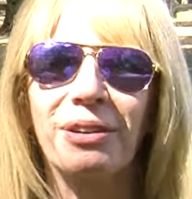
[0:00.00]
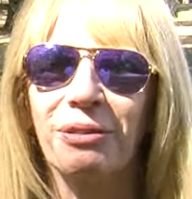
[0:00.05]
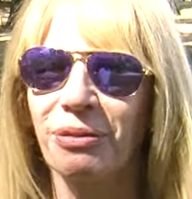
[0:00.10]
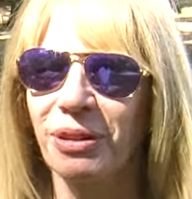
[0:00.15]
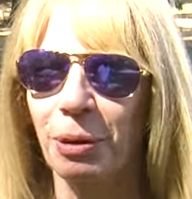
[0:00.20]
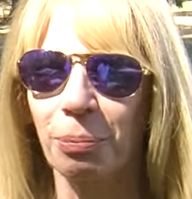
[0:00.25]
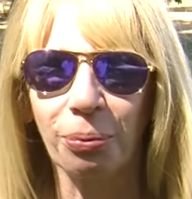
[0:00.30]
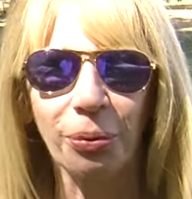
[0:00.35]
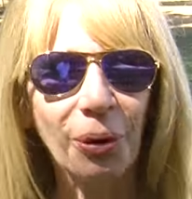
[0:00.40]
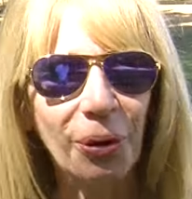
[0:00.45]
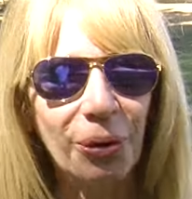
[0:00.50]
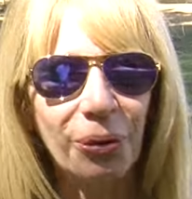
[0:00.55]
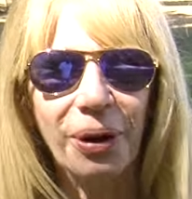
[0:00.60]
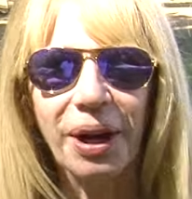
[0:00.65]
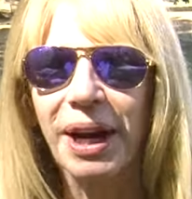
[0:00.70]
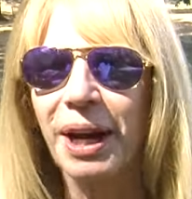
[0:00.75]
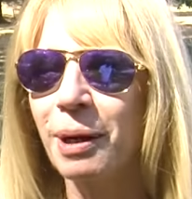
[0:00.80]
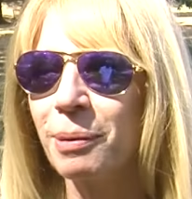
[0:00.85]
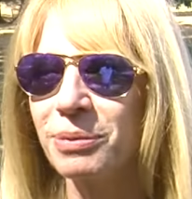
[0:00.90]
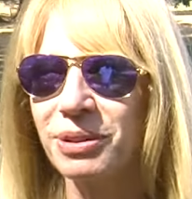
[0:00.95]
of their
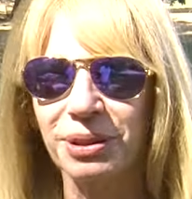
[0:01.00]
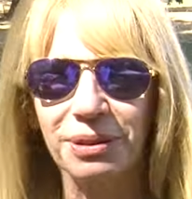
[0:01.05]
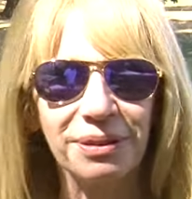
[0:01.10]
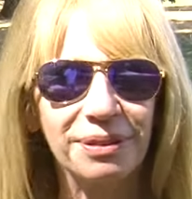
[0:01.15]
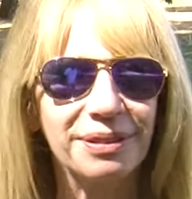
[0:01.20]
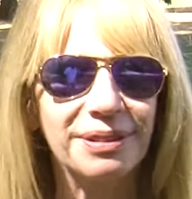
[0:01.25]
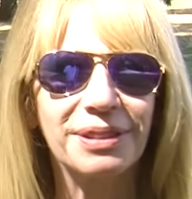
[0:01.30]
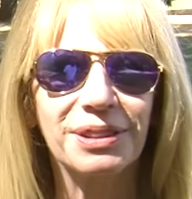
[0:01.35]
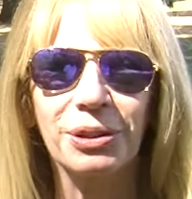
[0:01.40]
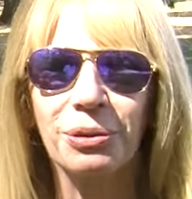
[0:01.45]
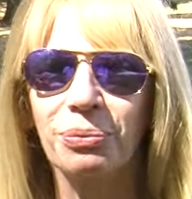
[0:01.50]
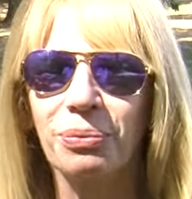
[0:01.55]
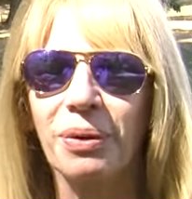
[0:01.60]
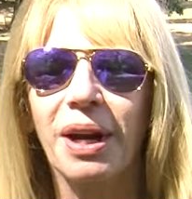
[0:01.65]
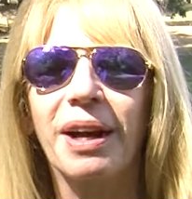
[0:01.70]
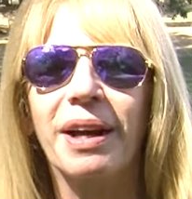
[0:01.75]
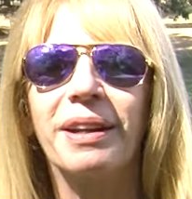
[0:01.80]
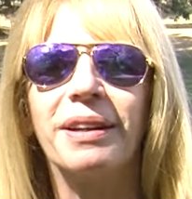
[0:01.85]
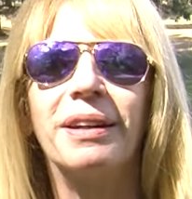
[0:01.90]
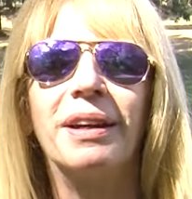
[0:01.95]
program to
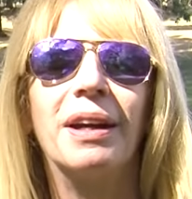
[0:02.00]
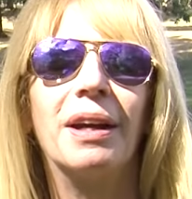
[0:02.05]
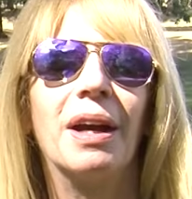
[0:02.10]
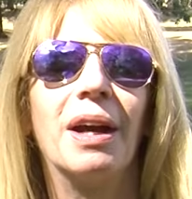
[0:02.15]
run.